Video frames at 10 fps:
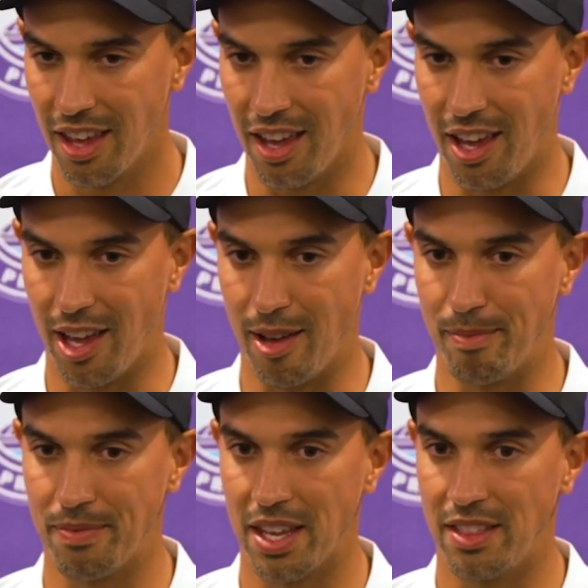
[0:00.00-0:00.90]

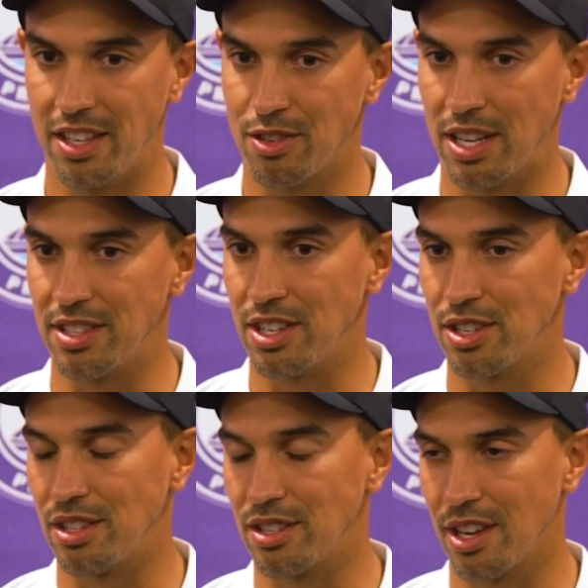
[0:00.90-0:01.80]
um, in the
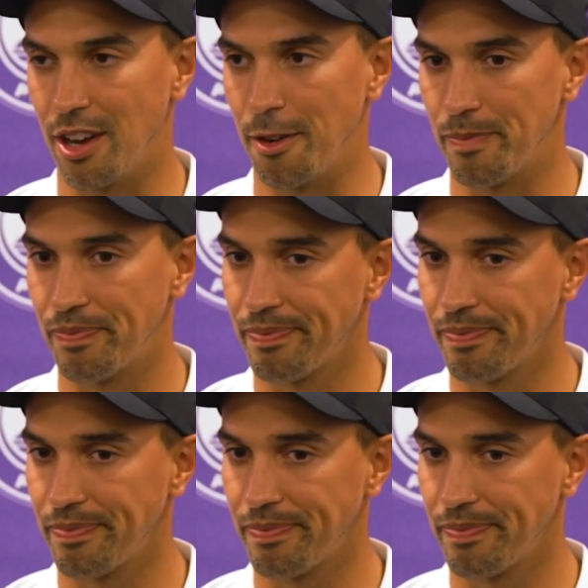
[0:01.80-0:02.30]
transition. So.